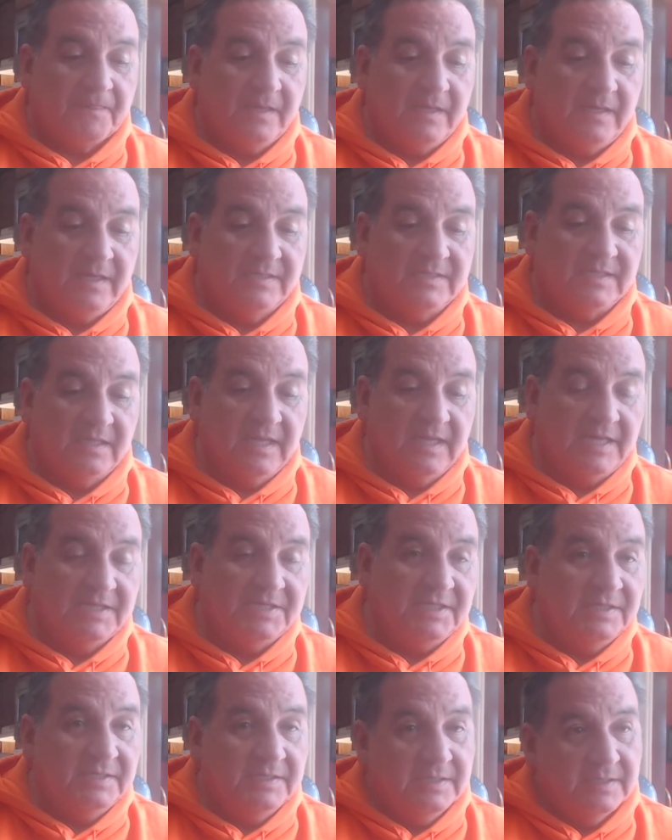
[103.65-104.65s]
is a
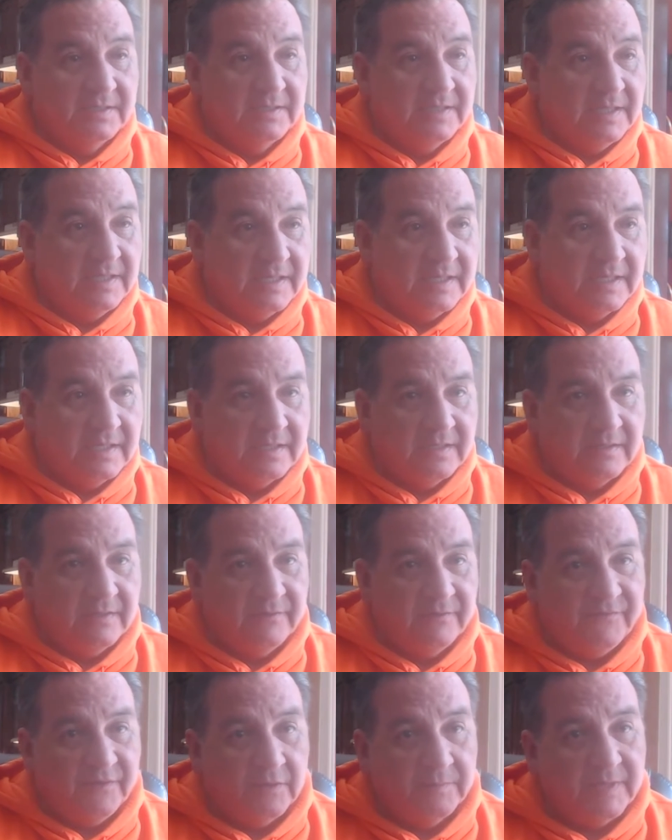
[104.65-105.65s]
legend in the
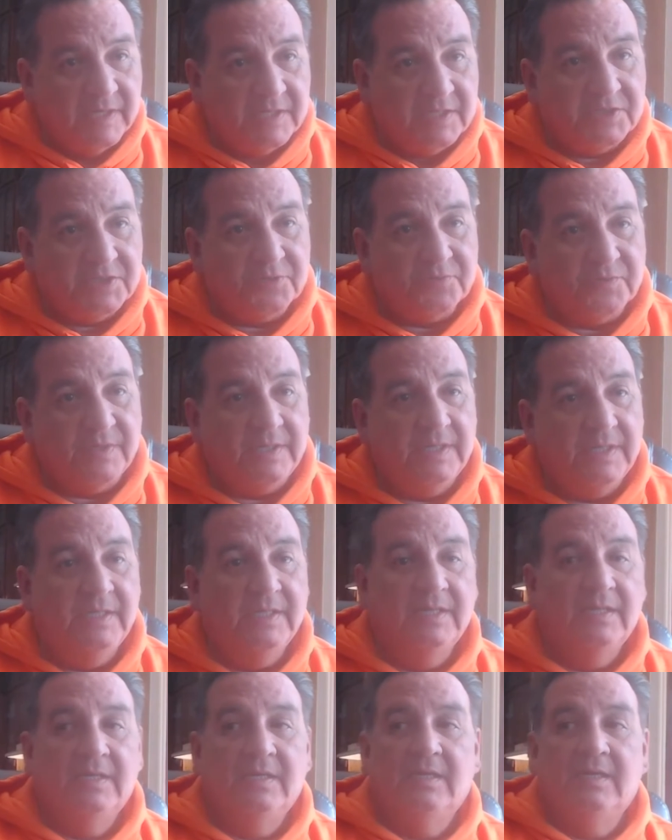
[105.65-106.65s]
film industry
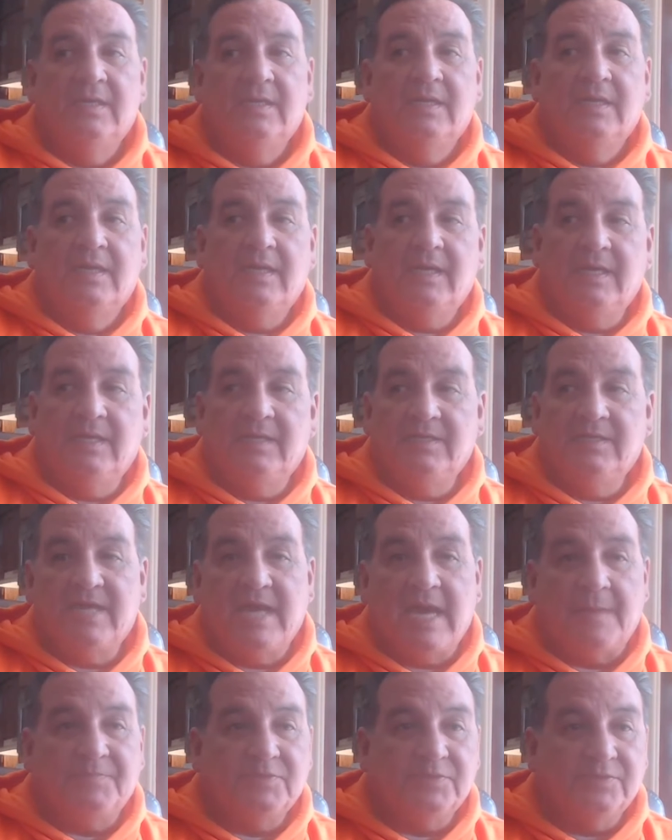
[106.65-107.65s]
in
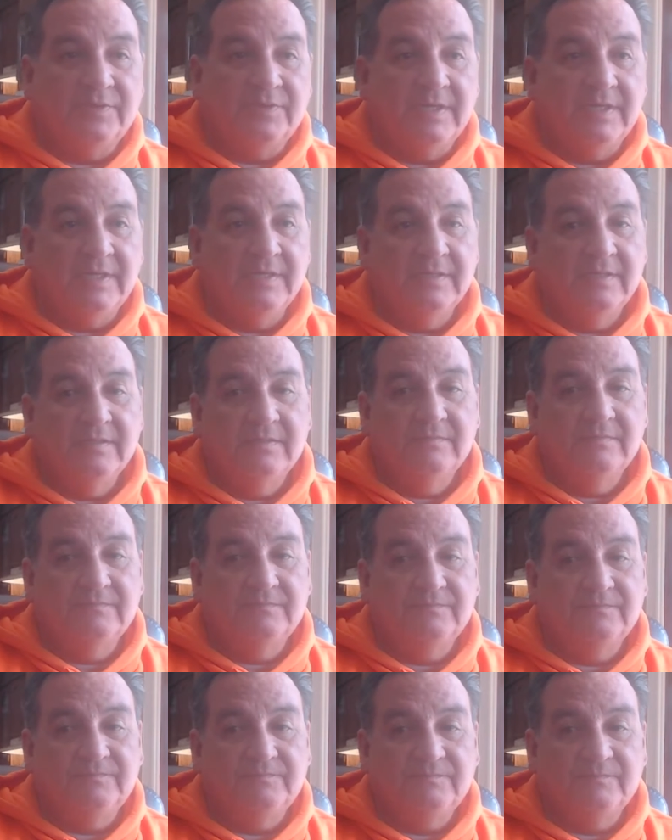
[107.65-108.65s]
capturing
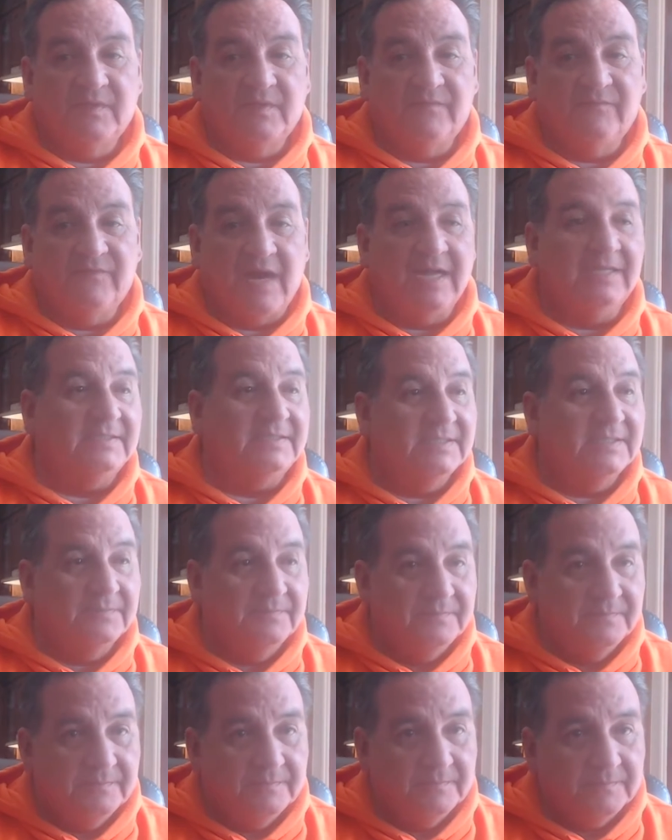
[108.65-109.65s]
violence.
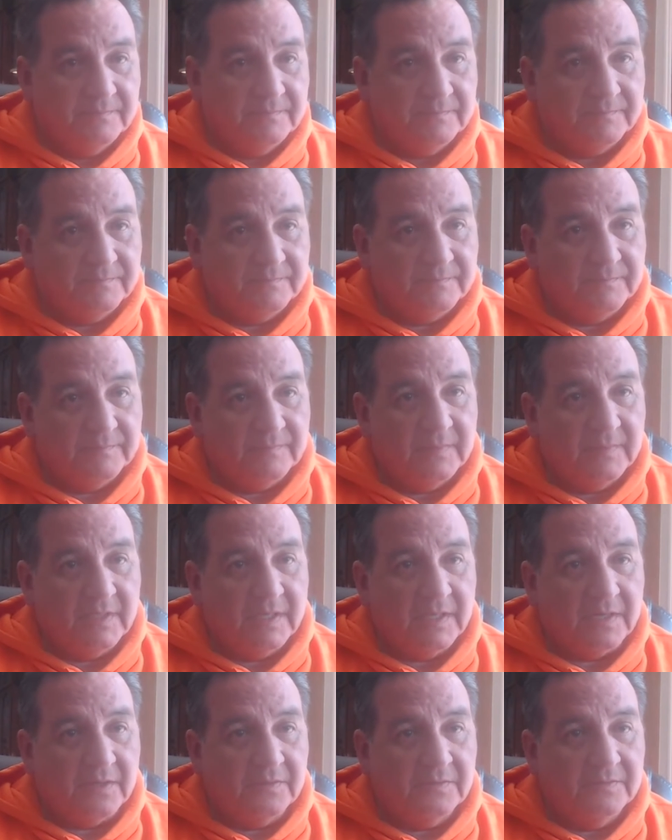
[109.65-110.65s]
You know,